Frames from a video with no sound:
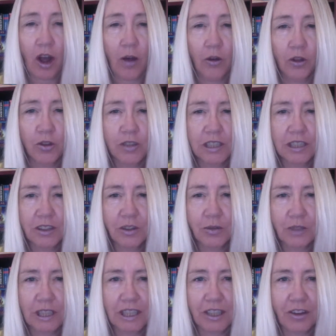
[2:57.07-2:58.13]
using
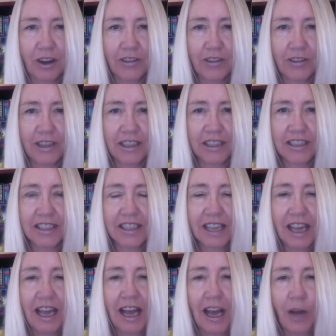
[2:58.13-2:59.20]
3D graphics,
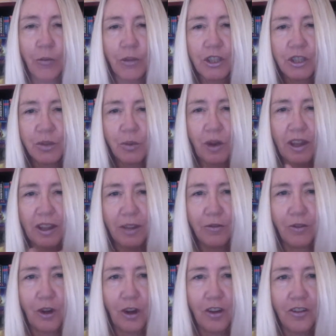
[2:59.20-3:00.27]
which is why
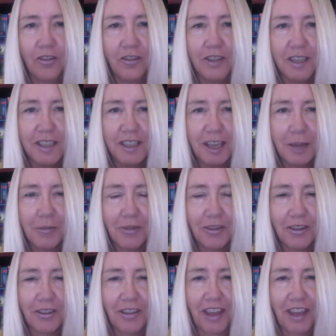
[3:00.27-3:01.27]
they've got the depth that